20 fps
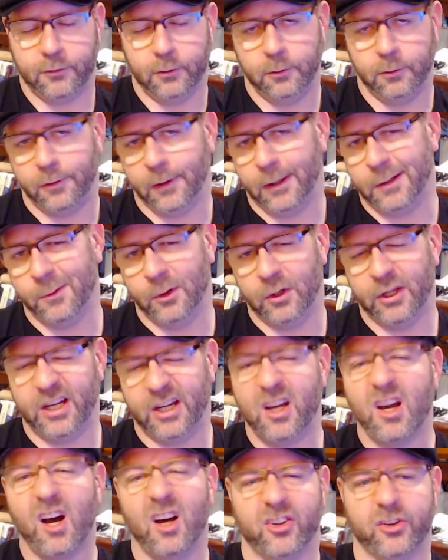So you think about
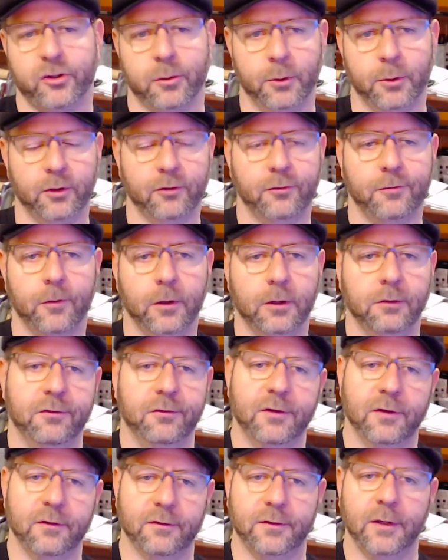like customers, for
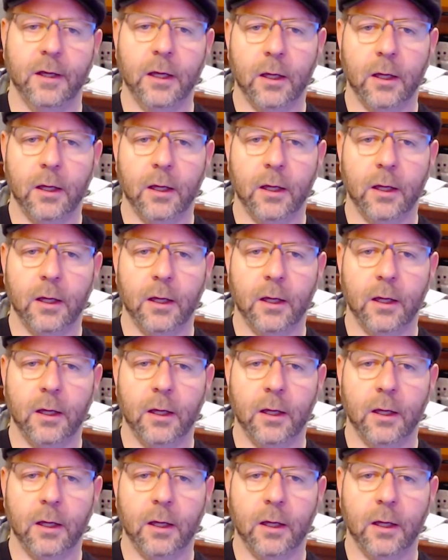instance.